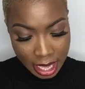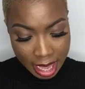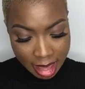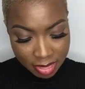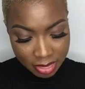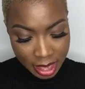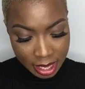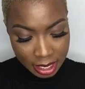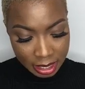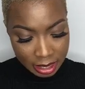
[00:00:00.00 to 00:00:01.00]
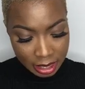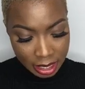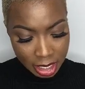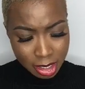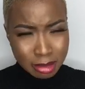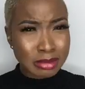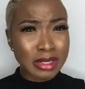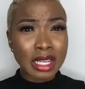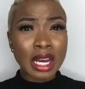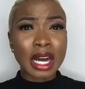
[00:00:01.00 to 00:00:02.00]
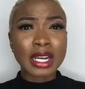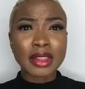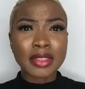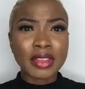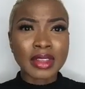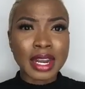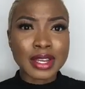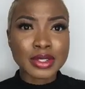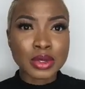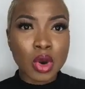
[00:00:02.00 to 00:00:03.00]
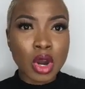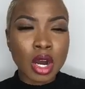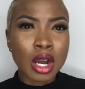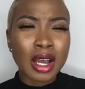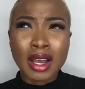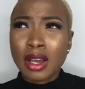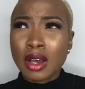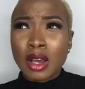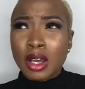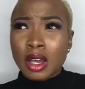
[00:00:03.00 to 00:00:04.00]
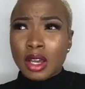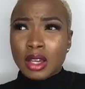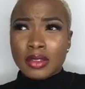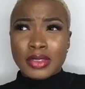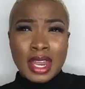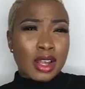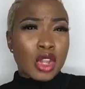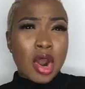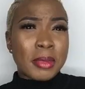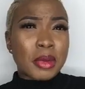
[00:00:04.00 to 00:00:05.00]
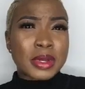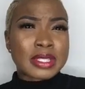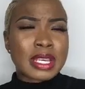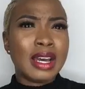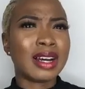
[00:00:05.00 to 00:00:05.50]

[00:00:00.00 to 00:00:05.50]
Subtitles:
And then another thing that I saw that alarmed me was